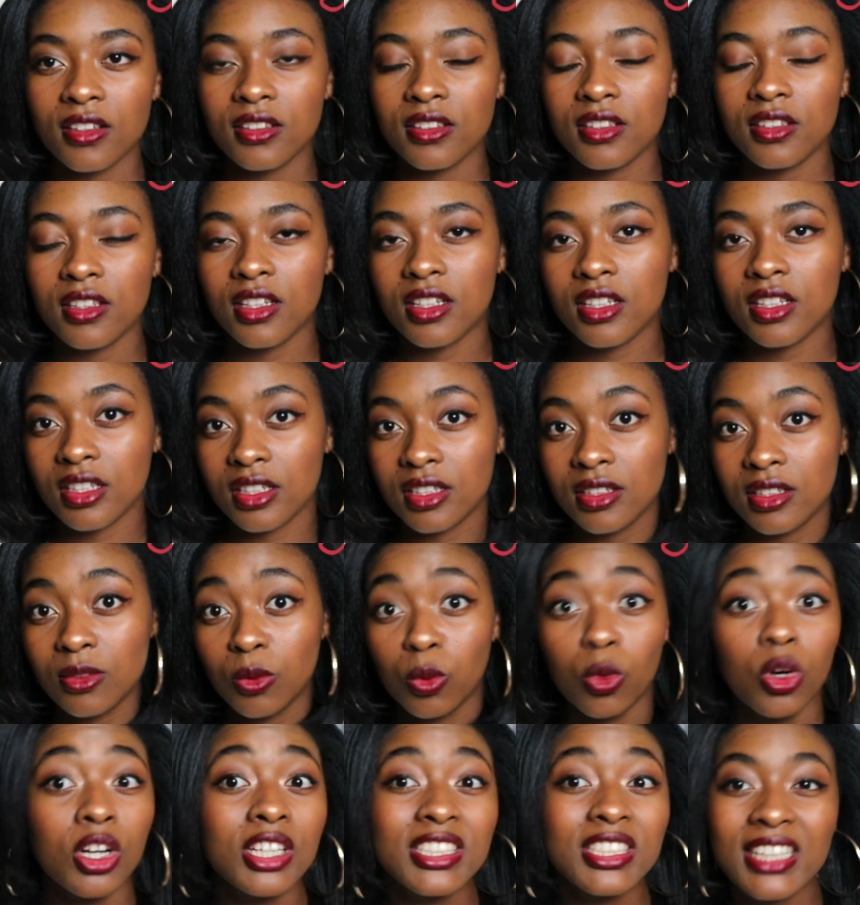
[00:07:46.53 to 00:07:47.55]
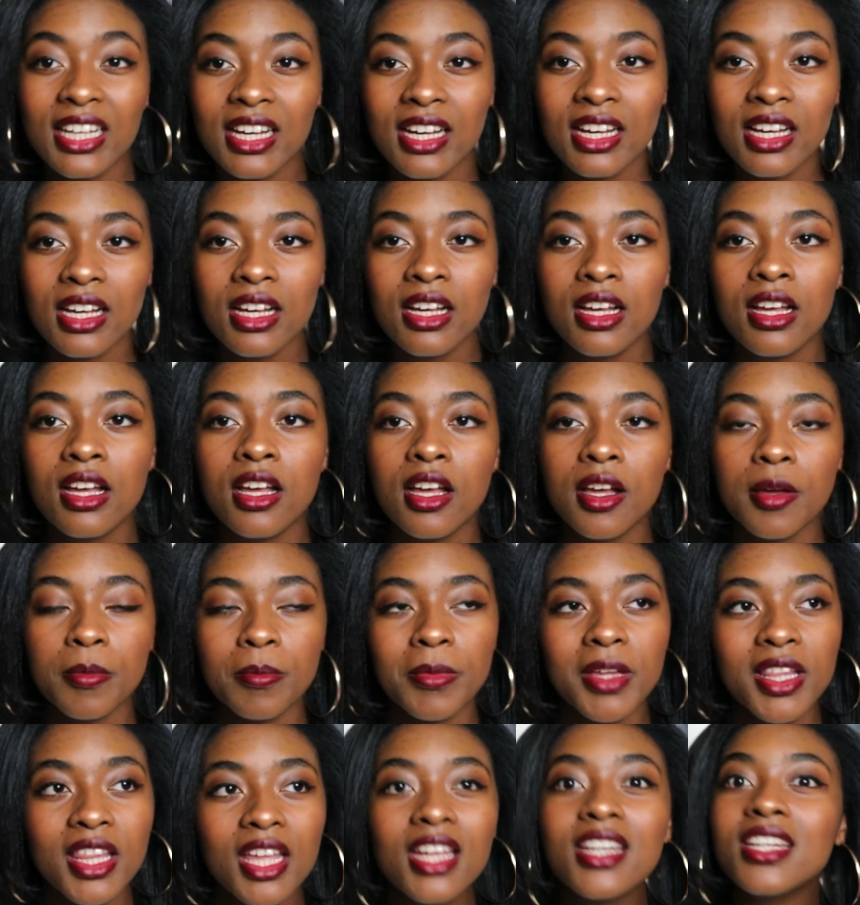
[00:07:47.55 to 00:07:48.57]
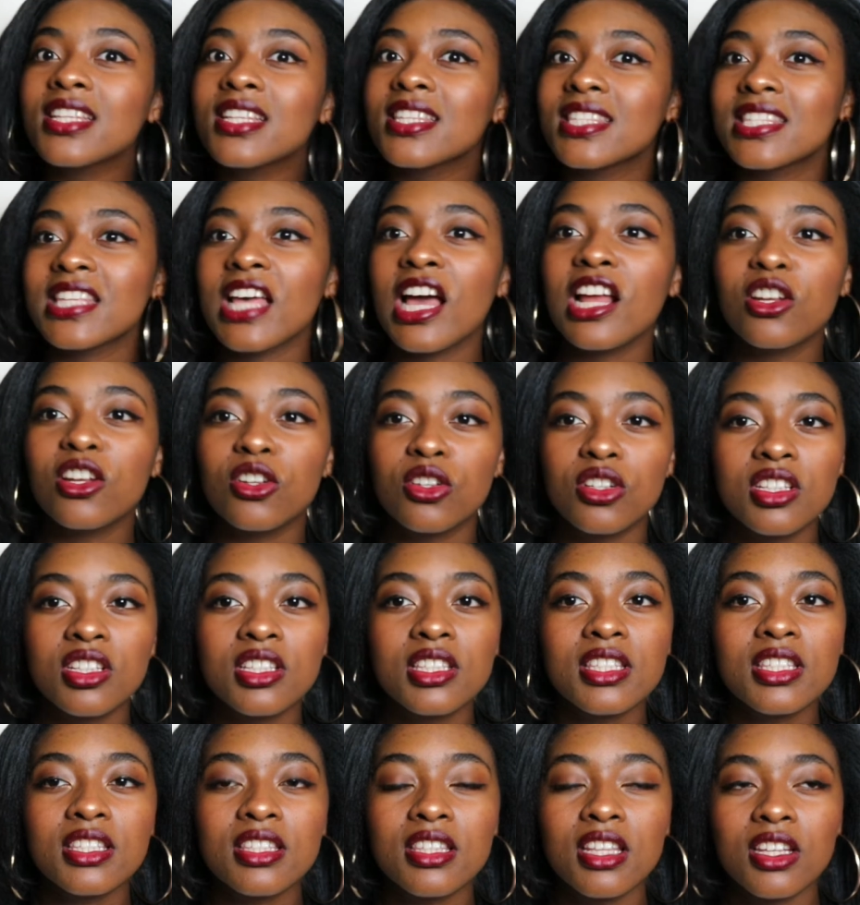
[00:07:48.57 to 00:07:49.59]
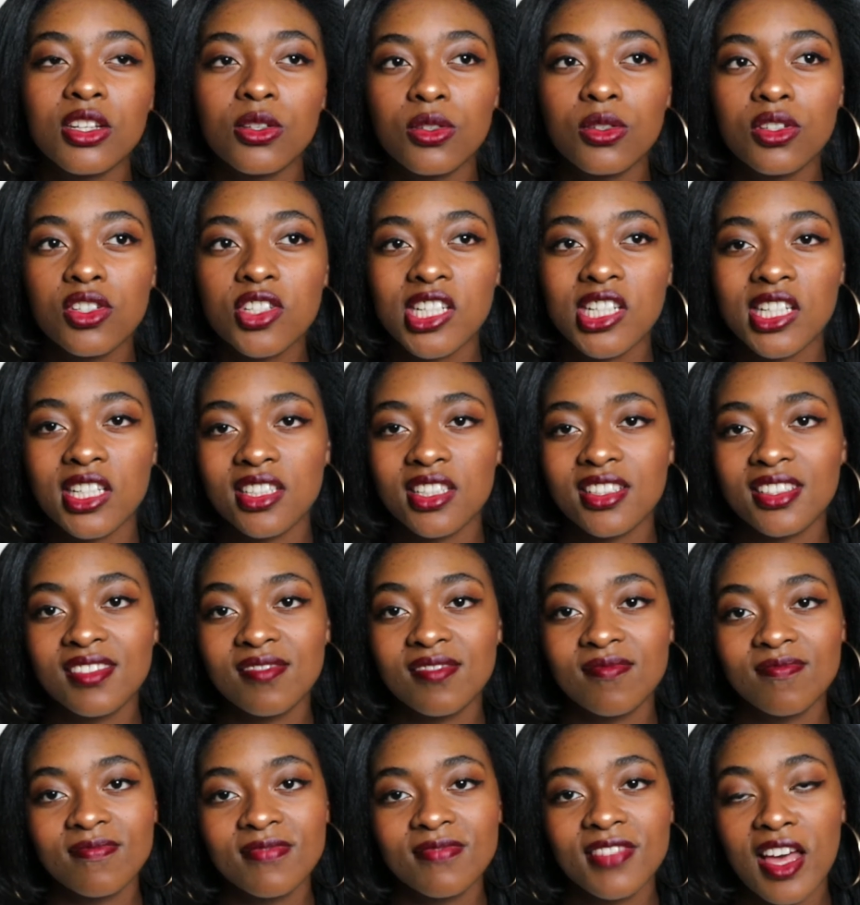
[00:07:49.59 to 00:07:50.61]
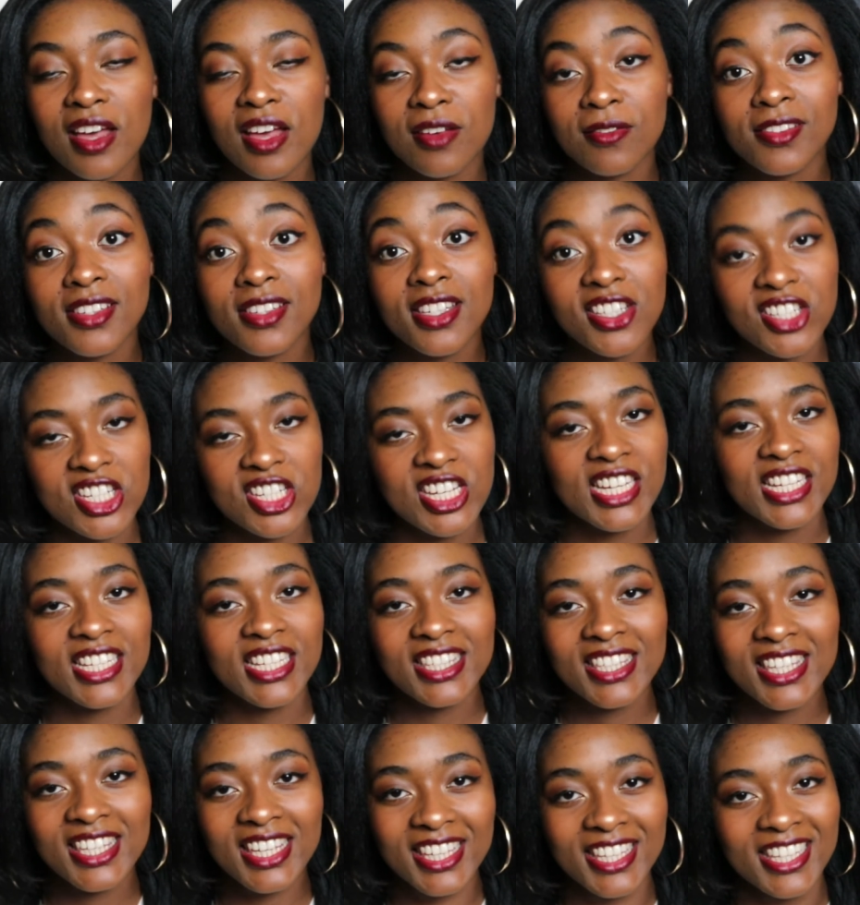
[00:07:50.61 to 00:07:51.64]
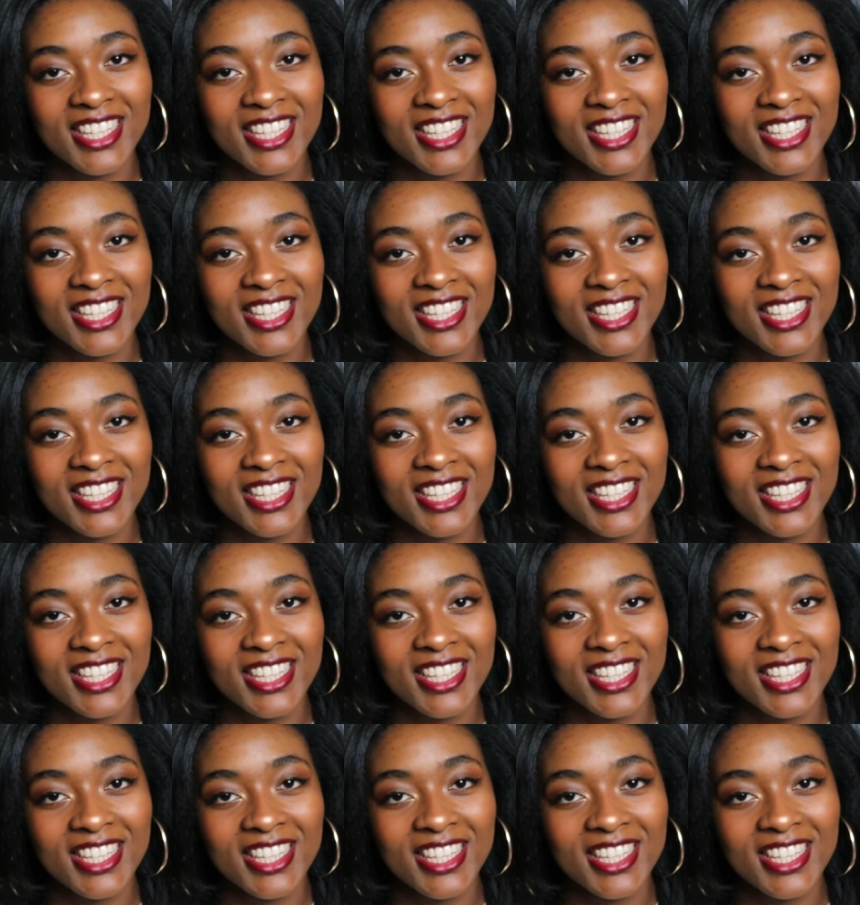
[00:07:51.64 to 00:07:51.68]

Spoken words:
the water. But then in salons, they don't really have t-shirts.